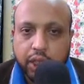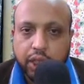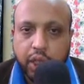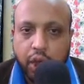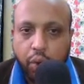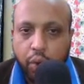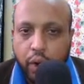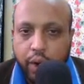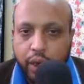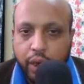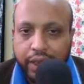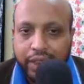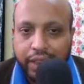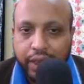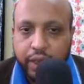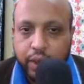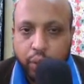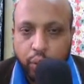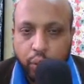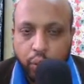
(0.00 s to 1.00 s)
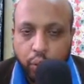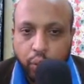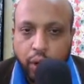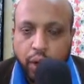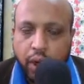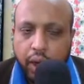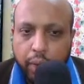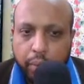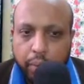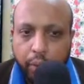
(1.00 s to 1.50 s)
Now what they do,
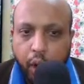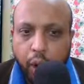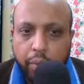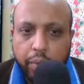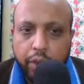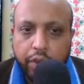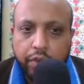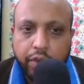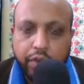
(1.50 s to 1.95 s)
probably